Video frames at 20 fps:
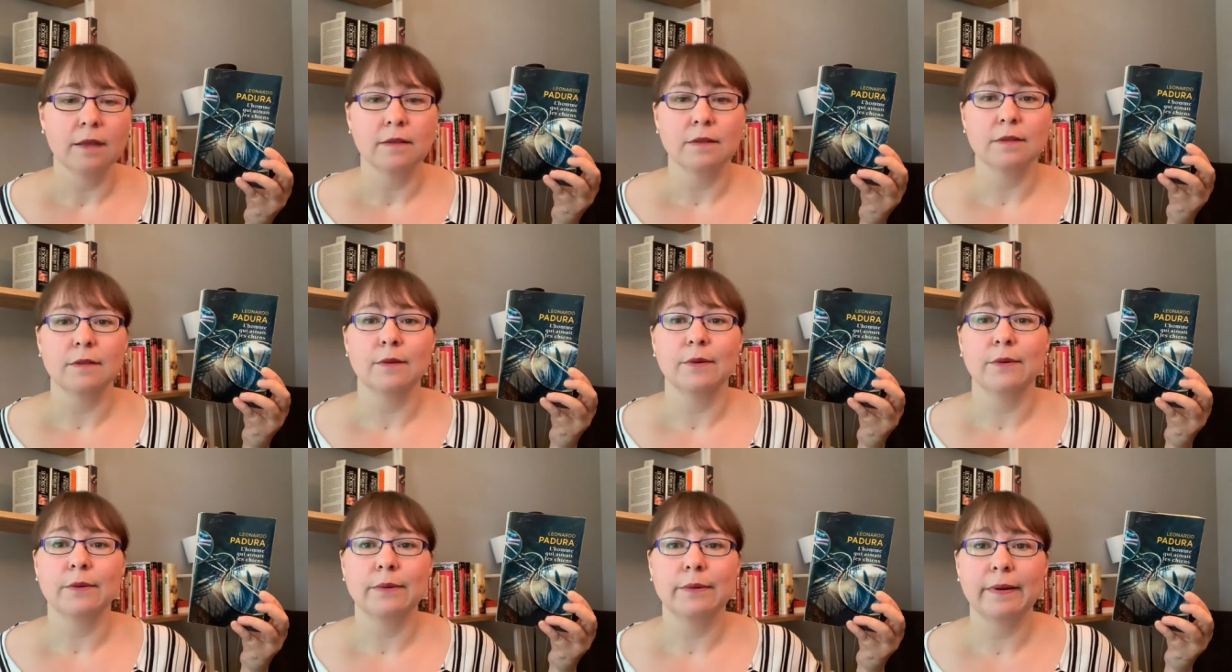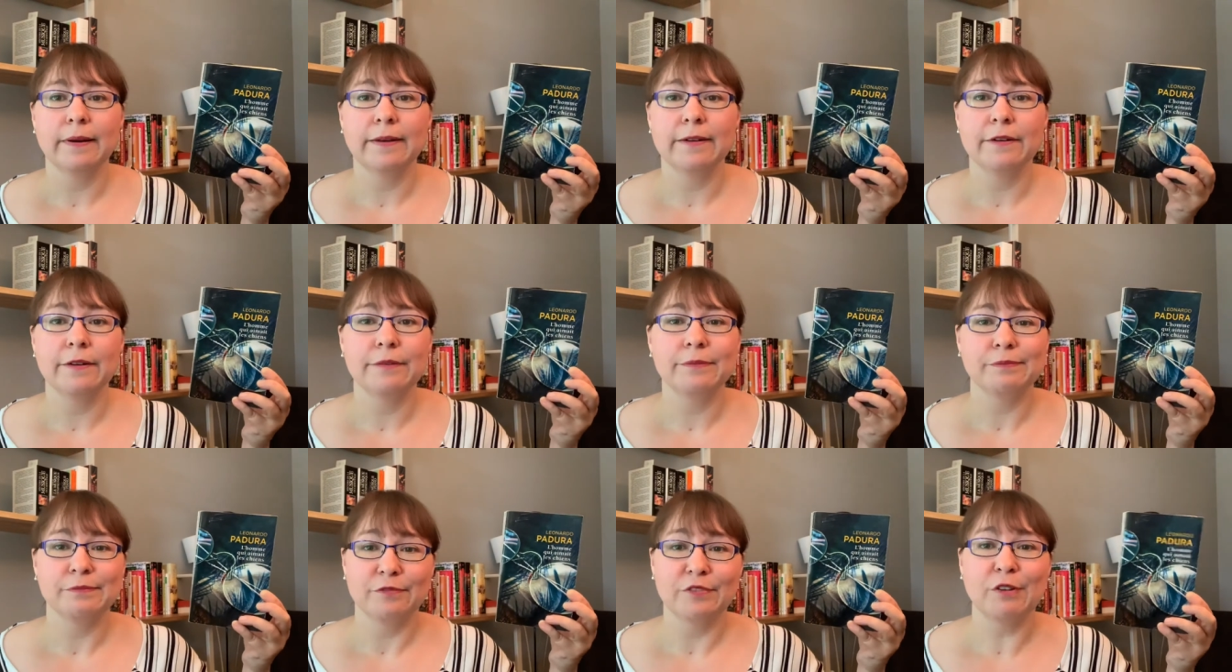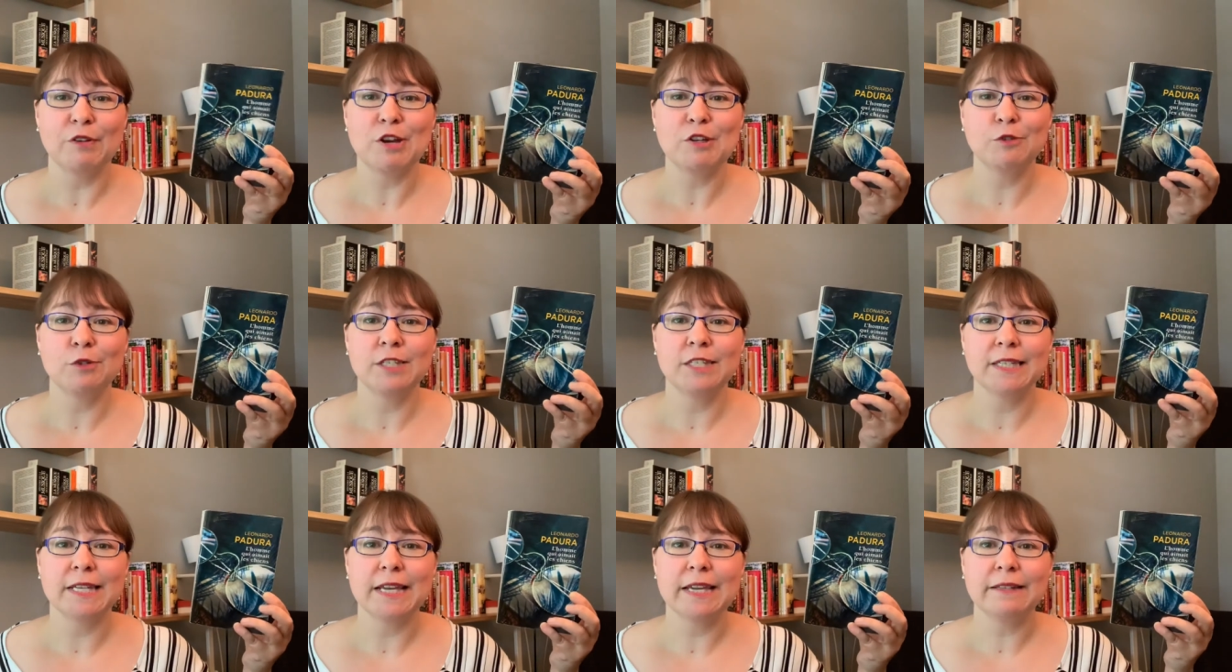So uh, very
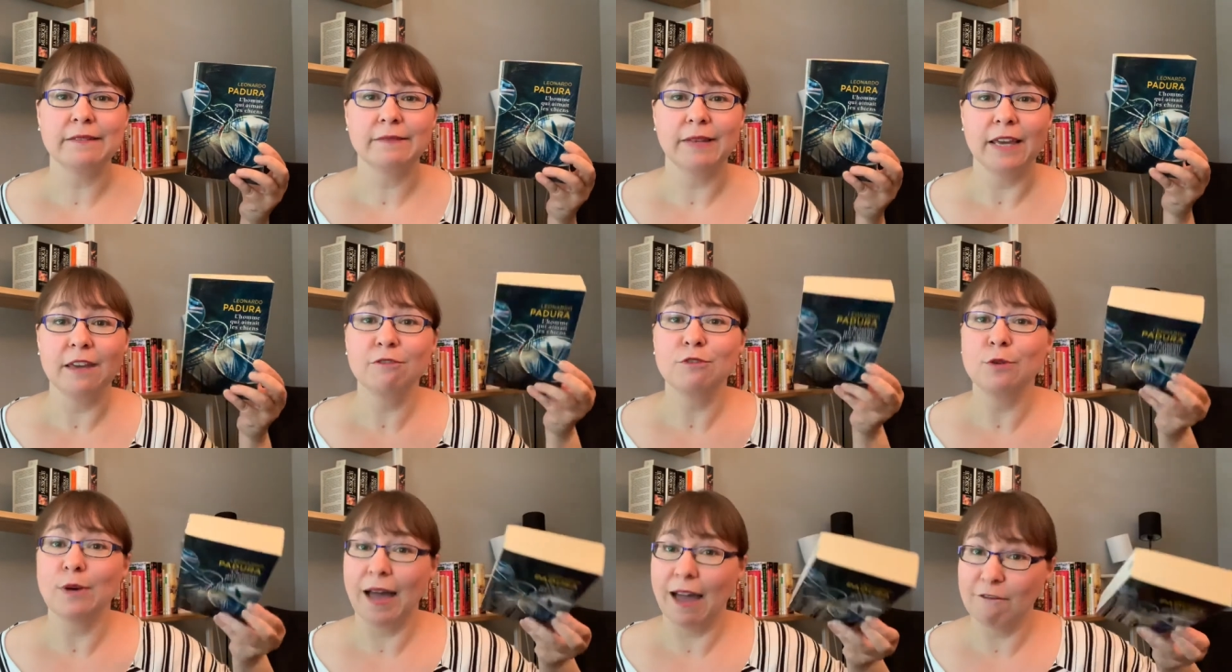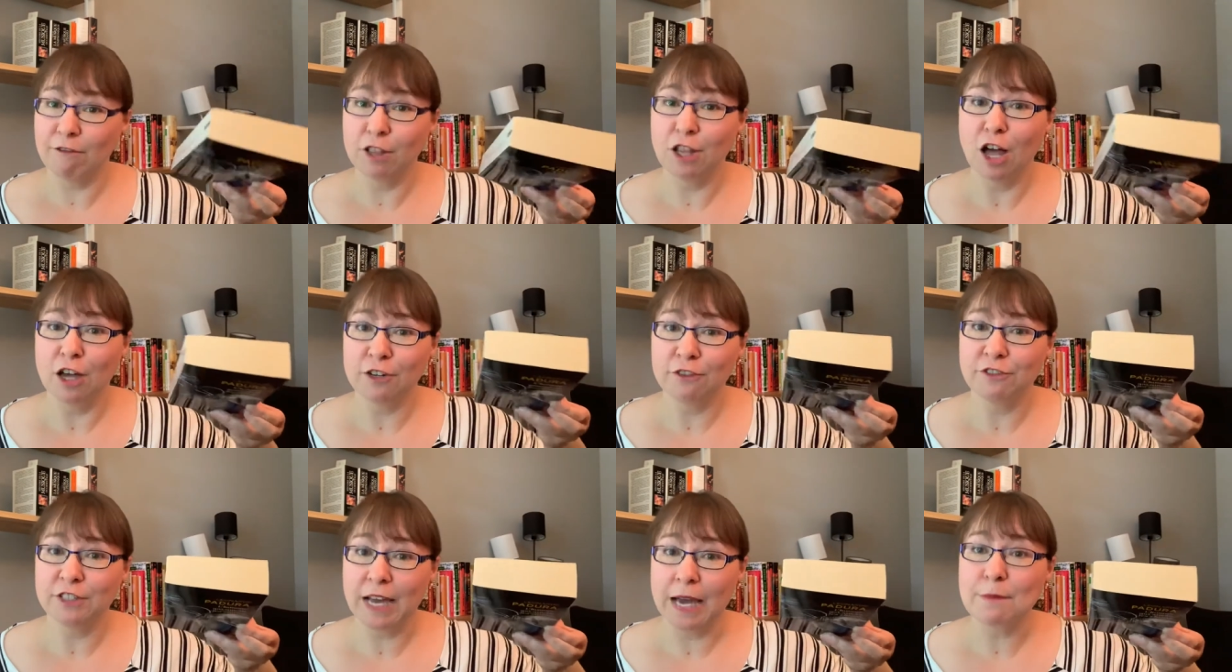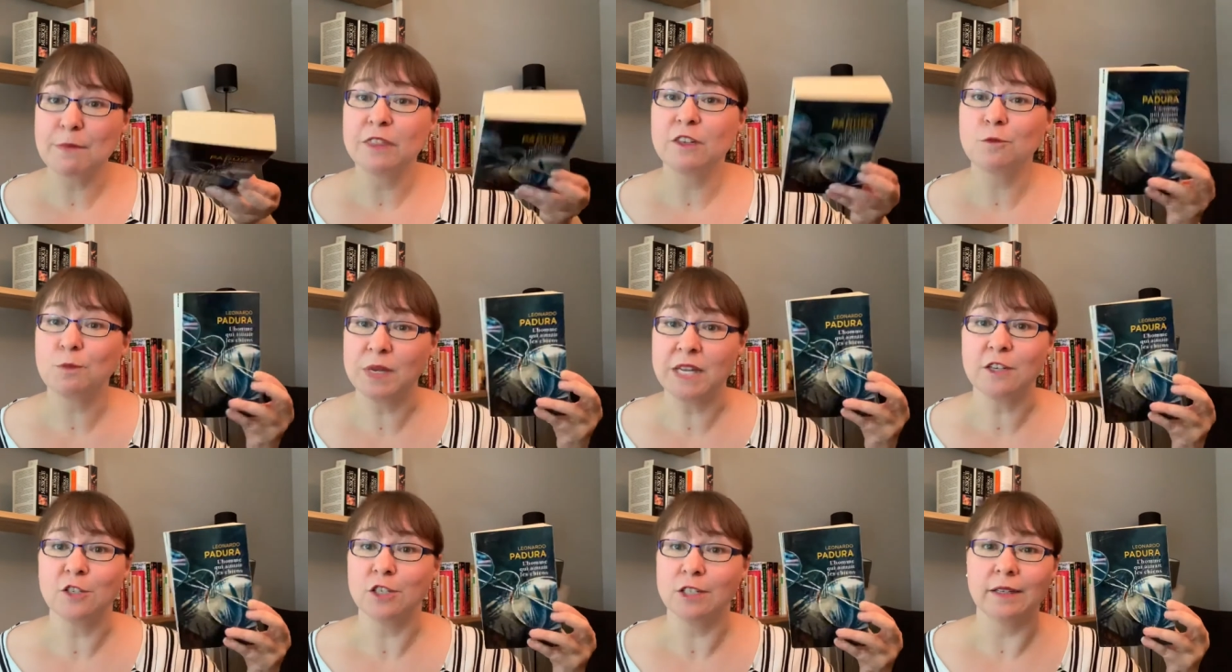interesting if you have a lot of time at the
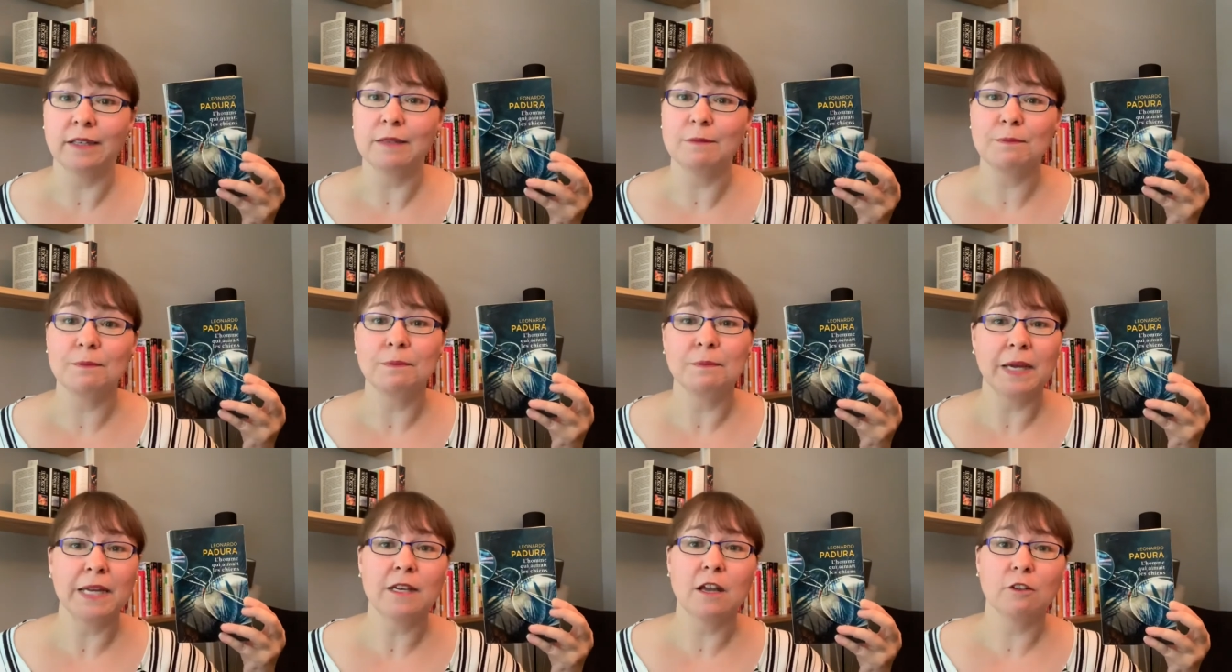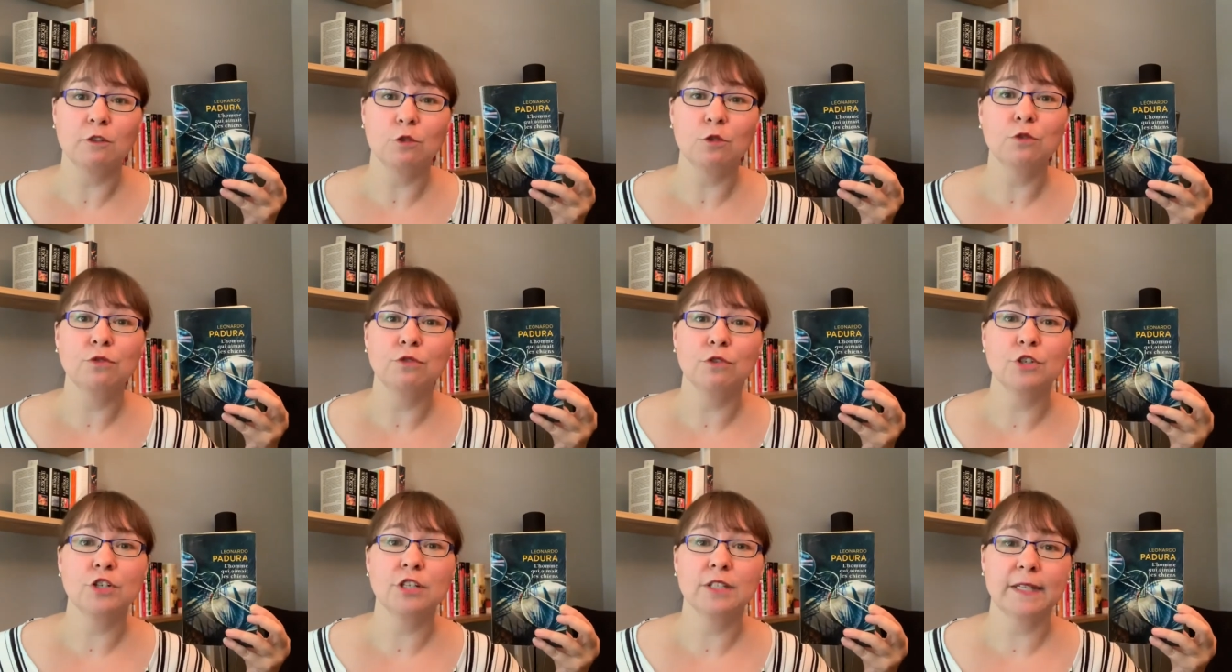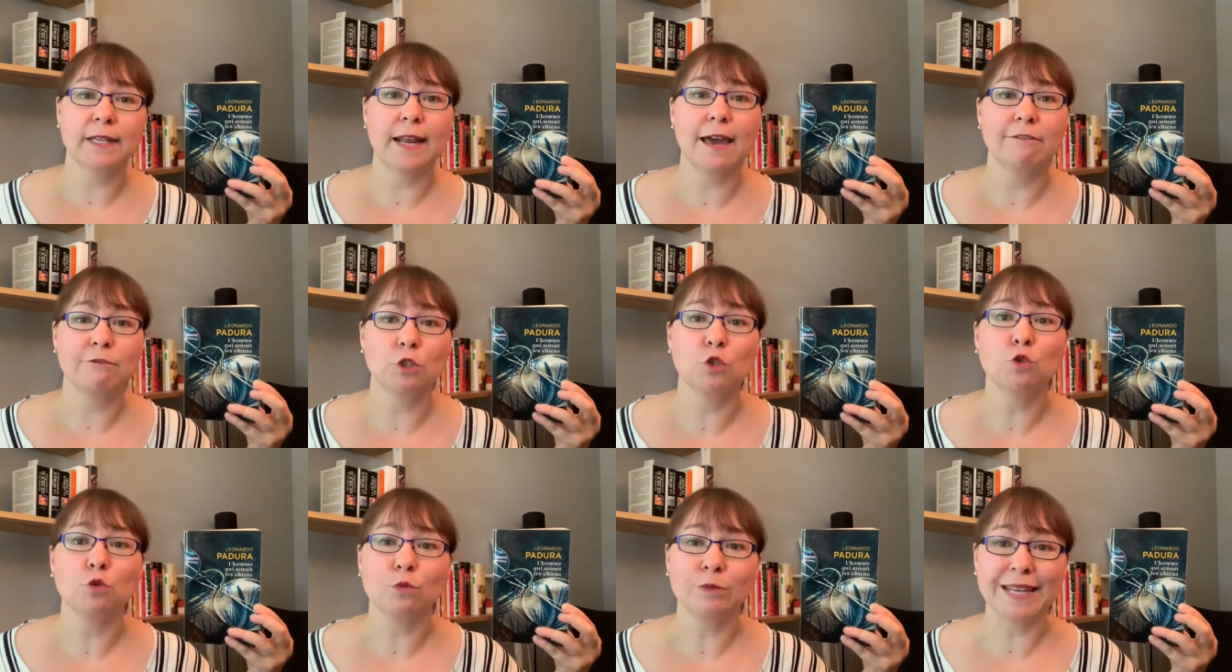beach. It may not do for just an afternoon.